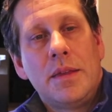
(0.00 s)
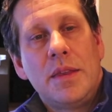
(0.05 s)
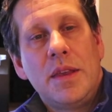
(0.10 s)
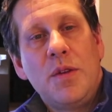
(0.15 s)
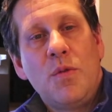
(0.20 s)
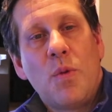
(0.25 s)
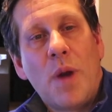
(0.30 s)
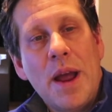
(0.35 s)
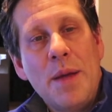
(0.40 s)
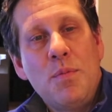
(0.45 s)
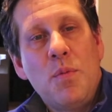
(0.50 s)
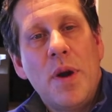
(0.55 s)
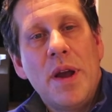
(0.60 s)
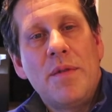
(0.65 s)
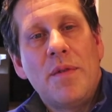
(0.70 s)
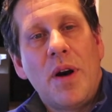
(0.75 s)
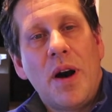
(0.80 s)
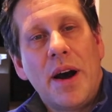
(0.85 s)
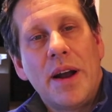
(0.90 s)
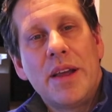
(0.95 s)
The
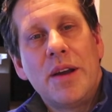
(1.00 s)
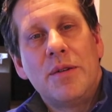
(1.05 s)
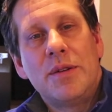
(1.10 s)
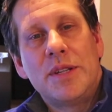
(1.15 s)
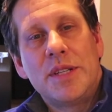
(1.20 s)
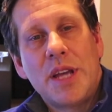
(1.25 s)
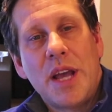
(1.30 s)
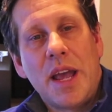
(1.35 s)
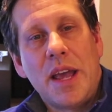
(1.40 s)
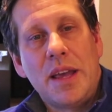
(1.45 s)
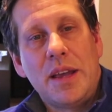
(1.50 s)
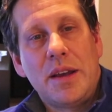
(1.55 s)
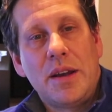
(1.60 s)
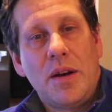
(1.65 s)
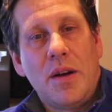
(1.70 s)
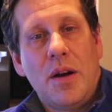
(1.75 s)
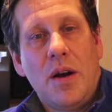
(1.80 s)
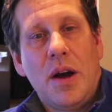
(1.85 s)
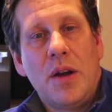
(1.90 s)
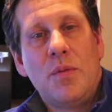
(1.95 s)
RipeWave audio
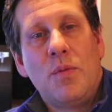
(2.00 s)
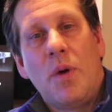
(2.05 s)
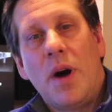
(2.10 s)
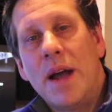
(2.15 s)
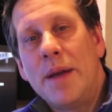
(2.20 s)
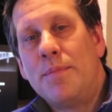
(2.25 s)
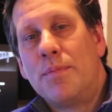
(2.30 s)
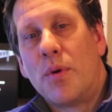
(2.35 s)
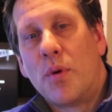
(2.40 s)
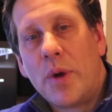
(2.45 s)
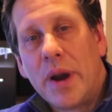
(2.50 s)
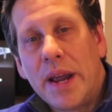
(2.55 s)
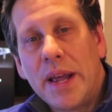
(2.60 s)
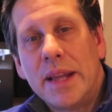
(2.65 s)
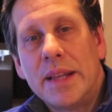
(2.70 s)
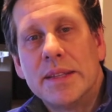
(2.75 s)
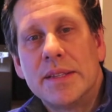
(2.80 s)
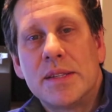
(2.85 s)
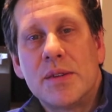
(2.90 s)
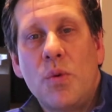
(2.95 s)
take on why
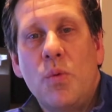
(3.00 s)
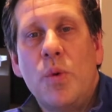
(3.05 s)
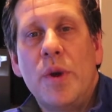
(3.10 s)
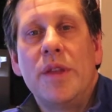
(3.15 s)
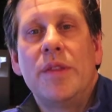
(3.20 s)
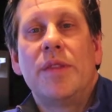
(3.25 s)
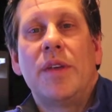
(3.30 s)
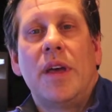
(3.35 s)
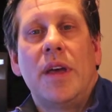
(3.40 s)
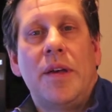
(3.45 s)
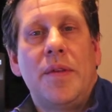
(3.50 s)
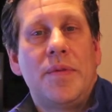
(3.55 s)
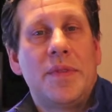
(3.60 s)
brands with